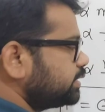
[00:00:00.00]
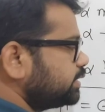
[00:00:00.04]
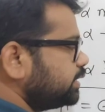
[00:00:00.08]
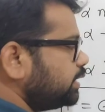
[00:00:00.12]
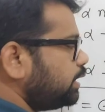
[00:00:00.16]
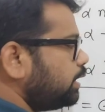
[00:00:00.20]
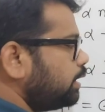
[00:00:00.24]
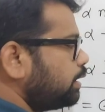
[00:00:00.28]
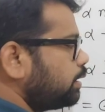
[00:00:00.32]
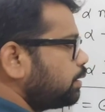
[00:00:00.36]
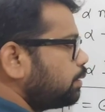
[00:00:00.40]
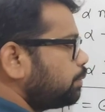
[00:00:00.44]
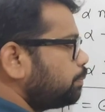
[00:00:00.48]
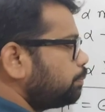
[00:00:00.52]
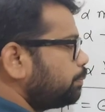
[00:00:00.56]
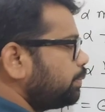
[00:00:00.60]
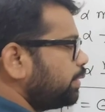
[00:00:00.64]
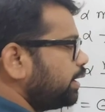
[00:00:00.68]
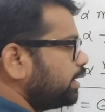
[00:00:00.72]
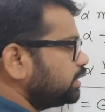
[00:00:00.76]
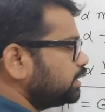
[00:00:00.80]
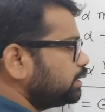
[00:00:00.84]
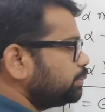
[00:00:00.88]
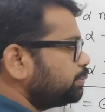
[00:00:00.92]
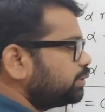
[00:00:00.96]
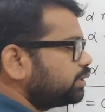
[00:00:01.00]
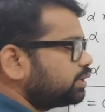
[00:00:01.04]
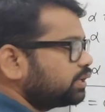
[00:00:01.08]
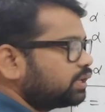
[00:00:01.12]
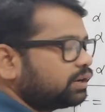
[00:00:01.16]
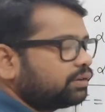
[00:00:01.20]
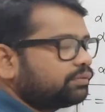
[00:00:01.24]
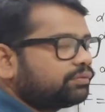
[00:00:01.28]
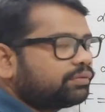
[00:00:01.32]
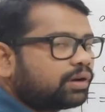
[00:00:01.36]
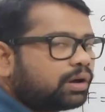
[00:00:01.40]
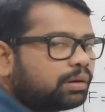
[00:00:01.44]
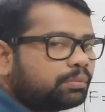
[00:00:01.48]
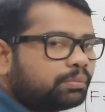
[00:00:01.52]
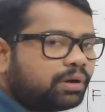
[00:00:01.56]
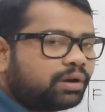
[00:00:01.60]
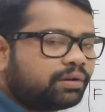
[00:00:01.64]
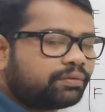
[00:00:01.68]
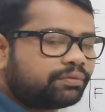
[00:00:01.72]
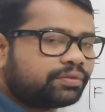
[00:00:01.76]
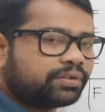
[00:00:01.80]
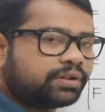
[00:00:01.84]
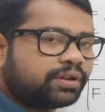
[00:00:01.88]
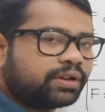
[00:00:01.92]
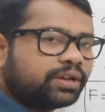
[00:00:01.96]
is the mathematical form
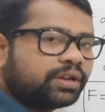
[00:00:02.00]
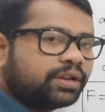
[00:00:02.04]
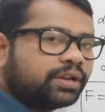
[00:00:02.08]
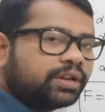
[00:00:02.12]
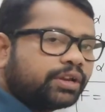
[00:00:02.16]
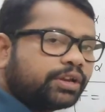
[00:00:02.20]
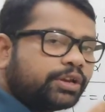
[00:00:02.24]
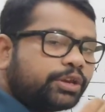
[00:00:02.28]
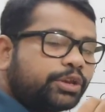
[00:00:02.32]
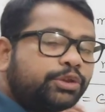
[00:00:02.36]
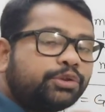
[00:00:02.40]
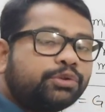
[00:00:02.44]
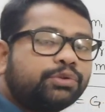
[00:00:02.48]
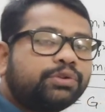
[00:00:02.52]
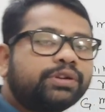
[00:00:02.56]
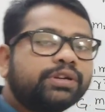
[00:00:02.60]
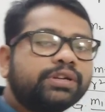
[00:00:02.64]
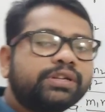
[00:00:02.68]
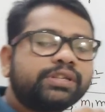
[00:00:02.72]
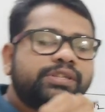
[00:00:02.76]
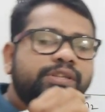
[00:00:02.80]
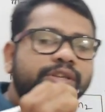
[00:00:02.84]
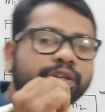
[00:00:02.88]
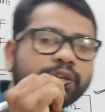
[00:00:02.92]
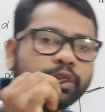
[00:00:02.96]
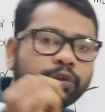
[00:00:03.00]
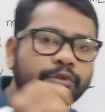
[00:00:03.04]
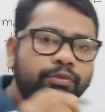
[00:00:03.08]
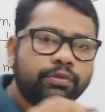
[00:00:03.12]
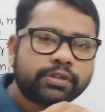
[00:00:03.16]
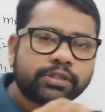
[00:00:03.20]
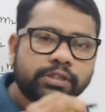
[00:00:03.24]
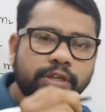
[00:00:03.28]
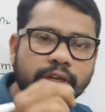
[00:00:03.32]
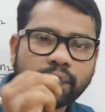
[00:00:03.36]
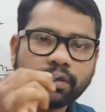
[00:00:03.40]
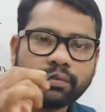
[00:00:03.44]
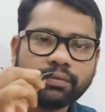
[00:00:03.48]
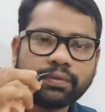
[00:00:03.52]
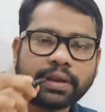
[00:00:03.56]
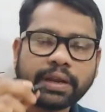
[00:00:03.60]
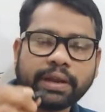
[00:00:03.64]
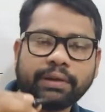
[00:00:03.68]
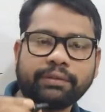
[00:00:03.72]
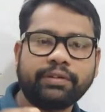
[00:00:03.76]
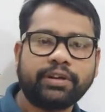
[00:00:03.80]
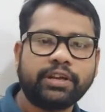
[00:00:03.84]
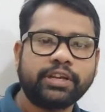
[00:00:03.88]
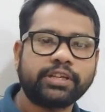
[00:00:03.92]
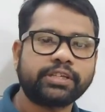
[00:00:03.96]
of Newton's universal law of
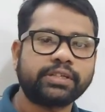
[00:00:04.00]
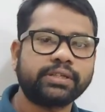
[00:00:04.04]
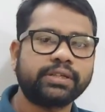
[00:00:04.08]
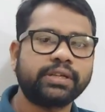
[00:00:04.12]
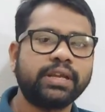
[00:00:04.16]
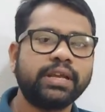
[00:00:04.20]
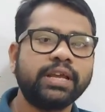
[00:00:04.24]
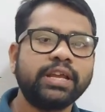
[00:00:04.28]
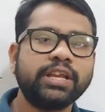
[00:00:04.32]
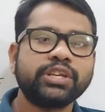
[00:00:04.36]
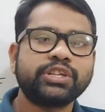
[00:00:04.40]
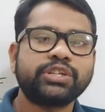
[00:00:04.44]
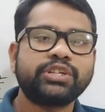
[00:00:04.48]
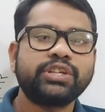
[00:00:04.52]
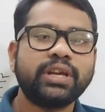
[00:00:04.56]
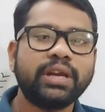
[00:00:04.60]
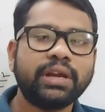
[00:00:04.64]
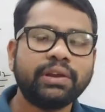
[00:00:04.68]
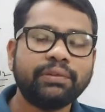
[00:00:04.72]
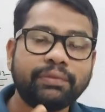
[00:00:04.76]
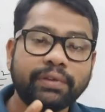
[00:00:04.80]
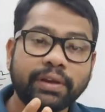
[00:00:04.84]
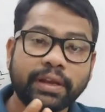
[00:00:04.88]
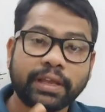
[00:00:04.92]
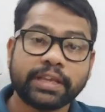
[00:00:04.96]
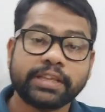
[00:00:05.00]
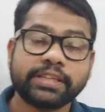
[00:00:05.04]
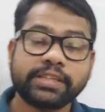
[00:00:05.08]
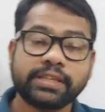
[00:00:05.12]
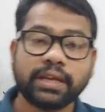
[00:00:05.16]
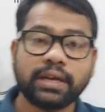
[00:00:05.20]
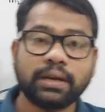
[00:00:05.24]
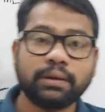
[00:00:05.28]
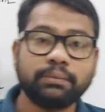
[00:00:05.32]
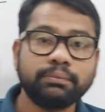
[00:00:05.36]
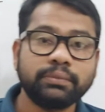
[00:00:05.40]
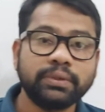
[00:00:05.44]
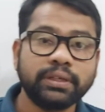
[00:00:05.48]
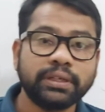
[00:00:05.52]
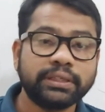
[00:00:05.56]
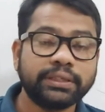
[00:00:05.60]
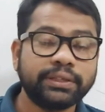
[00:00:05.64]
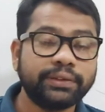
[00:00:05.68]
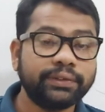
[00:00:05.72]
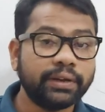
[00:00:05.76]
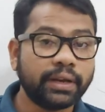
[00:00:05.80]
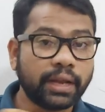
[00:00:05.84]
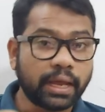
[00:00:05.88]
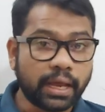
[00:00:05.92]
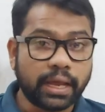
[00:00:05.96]
gravitation. Children, if in exam
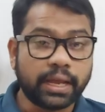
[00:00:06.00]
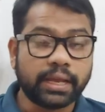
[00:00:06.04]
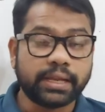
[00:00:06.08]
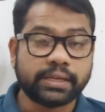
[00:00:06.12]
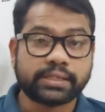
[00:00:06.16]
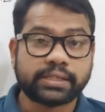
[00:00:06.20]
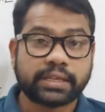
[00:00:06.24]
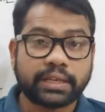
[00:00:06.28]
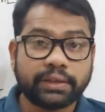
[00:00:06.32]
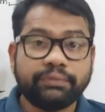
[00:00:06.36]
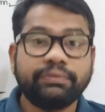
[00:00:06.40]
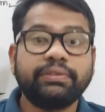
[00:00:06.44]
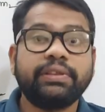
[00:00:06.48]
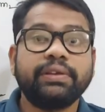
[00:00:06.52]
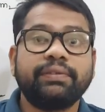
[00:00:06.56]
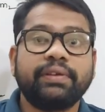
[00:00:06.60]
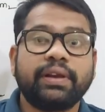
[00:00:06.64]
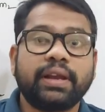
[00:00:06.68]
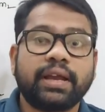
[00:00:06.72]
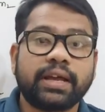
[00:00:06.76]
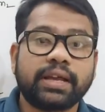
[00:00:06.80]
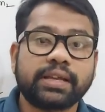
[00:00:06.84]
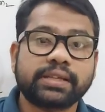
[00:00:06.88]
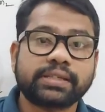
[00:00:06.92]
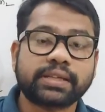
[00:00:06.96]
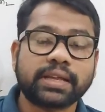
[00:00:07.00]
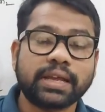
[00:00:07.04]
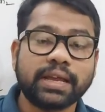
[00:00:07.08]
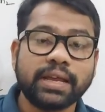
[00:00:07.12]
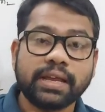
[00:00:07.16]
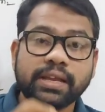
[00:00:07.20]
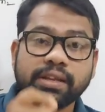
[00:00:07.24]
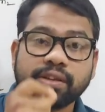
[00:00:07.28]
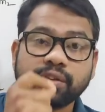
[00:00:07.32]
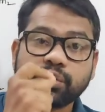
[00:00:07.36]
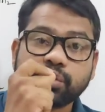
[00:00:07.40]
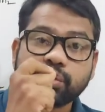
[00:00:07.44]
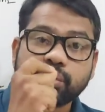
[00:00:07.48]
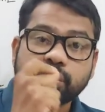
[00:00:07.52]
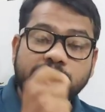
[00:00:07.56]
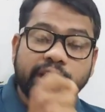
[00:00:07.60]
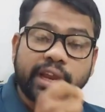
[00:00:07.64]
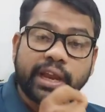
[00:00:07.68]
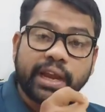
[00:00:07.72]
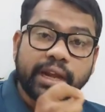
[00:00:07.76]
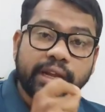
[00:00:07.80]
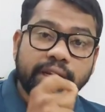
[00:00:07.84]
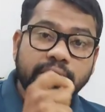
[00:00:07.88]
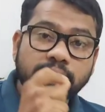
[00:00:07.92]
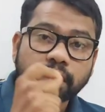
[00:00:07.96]
they will ask, if they will ask,
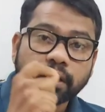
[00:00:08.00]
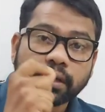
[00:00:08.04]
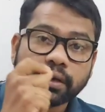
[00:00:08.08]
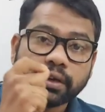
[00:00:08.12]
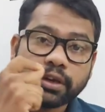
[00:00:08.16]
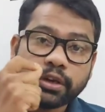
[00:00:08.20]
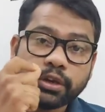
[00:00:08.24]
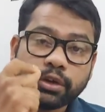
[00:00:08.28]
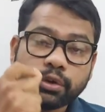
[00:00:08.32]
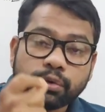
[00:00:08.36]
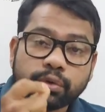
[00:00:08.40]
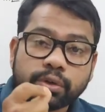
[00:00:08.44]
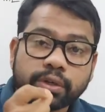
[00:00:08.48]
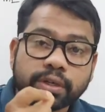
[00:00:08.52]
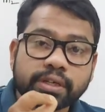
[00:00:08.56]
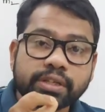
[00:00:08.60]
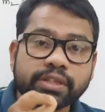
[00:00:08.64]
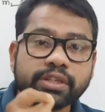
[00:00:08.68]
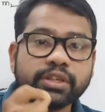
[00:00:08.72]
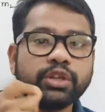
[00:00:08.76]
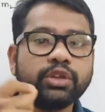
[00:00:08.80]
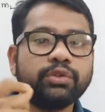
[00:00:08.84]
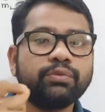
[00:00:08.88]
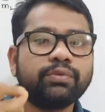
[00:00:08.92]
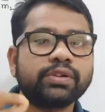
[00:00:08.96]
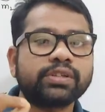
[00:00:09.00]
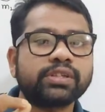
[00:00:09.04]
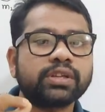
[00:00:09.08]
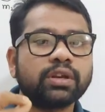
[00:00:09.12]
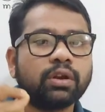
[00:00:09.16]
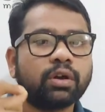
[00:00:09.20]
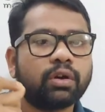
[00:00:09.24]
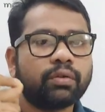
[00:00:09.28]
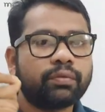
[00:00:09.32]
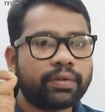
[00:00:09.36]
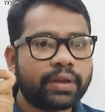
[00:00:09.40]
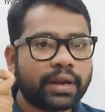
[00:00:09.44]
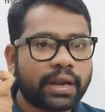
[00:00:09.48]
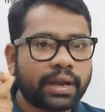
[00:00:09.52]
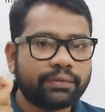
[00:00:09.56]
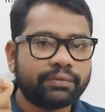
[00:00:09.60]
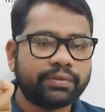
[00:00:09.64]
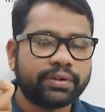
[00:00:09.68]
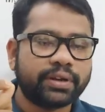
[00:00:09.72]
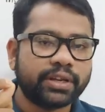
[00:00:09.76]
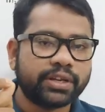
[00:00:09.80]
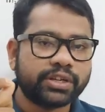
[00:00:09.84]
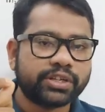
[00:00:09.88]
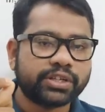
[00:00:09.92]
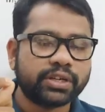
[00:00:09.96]
state Newton's universal law of
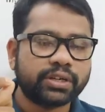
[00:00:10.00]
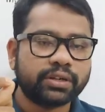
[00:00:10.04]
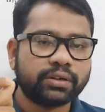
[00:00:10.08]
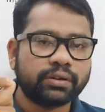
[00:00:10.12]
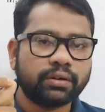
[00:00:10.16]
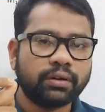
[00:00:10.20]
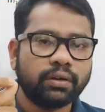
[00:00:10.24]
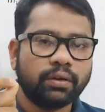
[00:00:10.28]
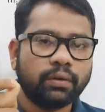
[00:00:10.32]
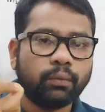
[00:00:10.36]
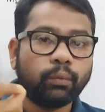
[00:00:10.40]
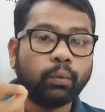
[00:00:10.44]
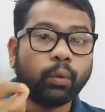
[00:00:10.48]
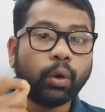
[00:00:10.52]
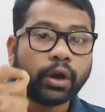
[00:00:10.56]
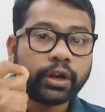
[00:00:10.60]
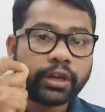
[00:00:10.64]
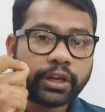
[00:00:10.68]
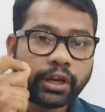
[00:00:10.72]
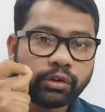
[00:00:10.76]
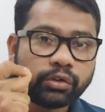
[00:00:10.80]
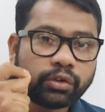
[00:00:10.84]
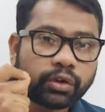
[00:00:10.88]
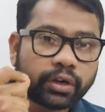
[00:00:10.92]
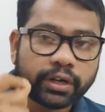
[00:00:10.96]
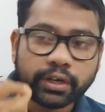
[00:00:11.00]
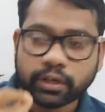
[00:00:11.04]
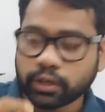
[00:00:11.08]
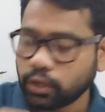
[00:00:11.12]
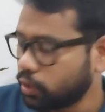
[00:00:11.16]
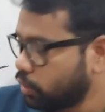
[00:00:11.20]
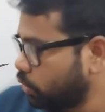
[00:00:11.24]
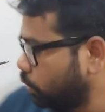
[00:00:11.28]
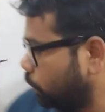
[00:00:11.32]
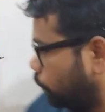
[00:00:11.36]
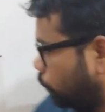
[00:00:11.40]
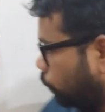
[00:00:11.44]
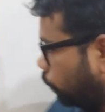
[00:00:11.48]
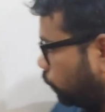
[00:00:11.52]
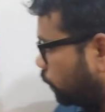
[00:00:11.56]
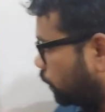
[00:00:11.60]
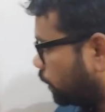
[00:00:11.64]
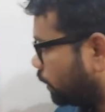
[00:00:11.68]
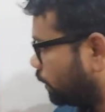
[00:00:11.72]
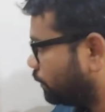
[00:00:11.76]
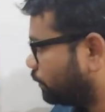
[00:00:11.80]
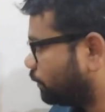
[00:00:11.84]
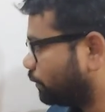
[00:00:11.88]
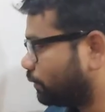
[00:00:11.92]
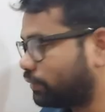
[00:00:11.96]
gravitation, what you have to write? Don't
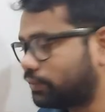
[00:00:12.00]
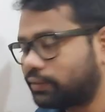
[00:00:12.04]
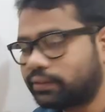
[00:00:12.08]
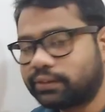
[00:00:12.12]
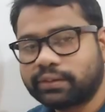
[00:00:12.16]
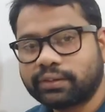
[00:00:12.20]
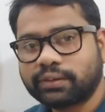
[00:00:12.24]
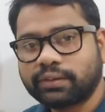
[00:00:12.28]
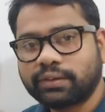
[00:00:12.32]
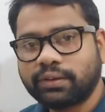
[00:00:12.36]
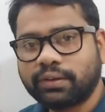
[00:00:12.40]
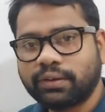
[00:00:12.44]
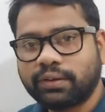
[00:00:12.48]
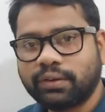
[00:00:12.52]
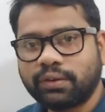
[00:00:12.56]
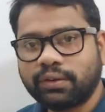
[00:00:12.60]
write this.